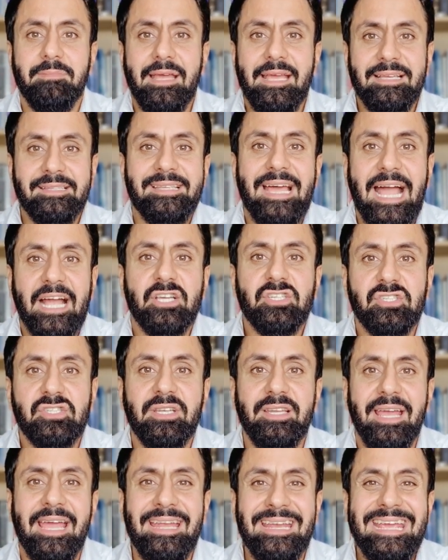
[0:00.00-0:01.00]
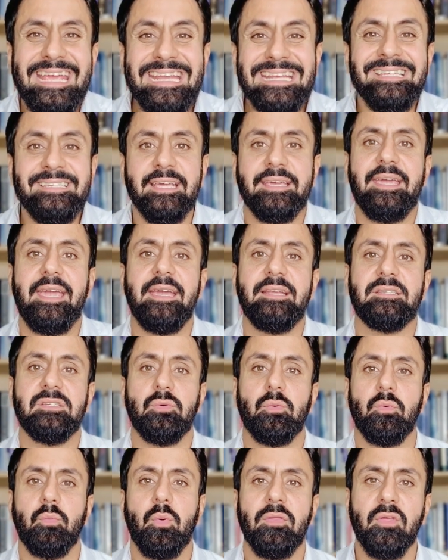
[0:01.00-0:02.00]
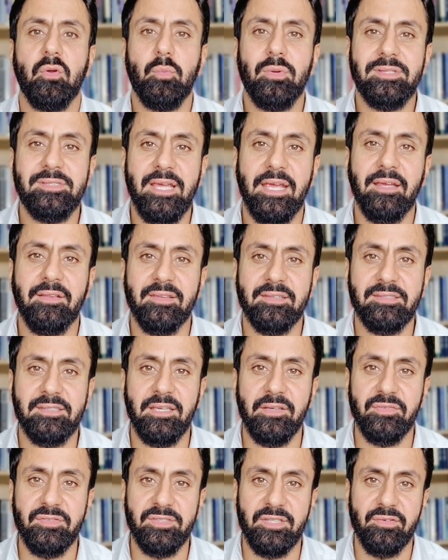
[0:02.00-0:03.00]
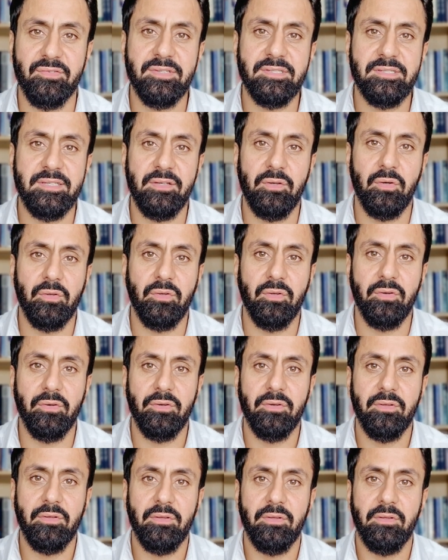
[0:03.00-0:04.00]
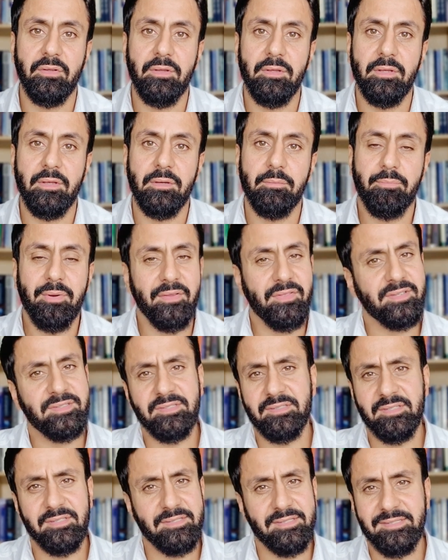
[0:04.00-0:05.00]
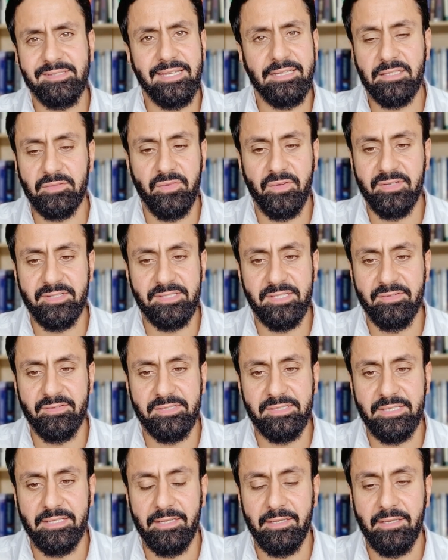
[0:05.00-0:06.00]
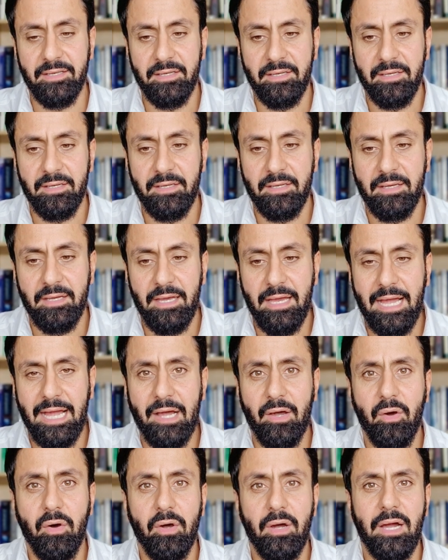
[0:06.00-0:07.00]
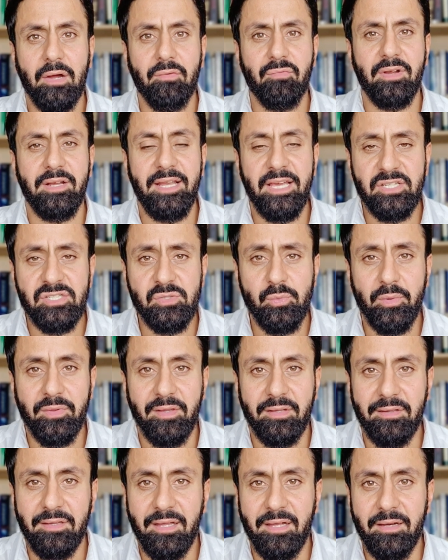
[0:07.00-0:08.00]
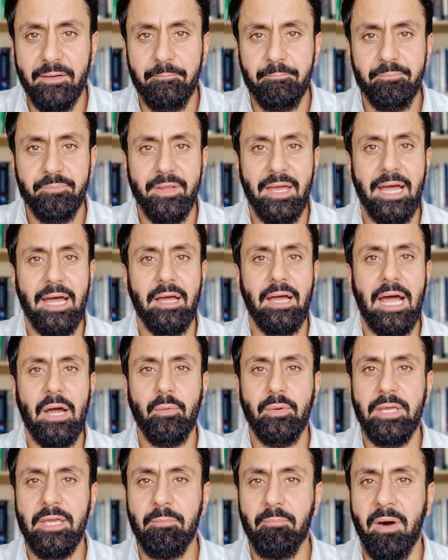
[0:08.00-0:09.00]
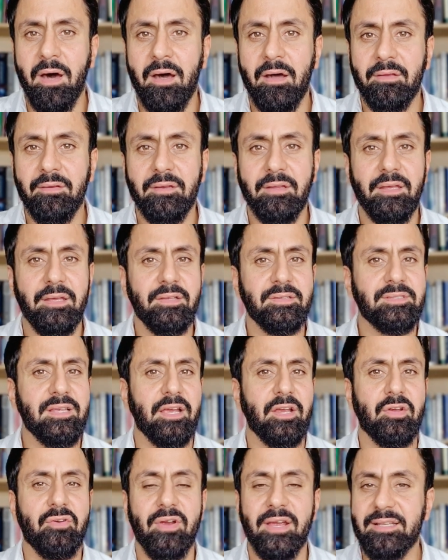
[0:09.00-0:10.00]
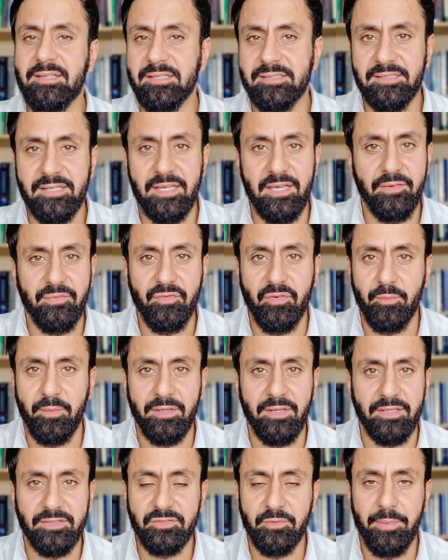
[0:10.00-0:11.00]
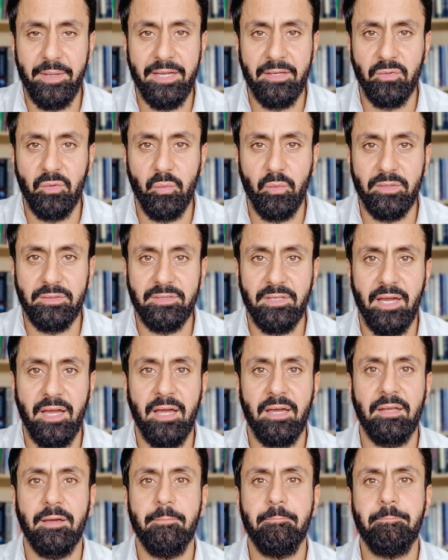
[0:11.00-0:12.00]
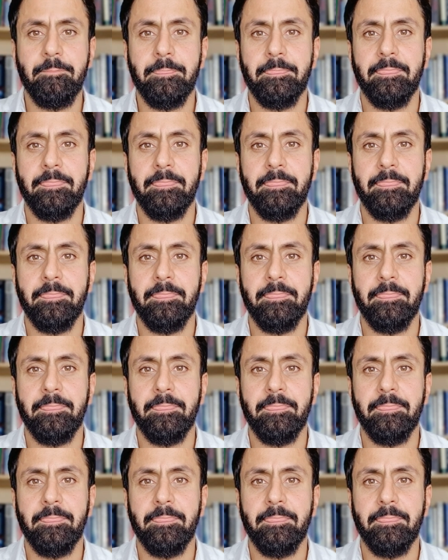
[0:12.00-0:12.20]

is actually an indicator whether we take this gift seriously or not. Brothers and sisters, take this very seriously. Our, our relation with Allah, our Iman, is a greatest gift from Allah subhanahu wa ta'ala.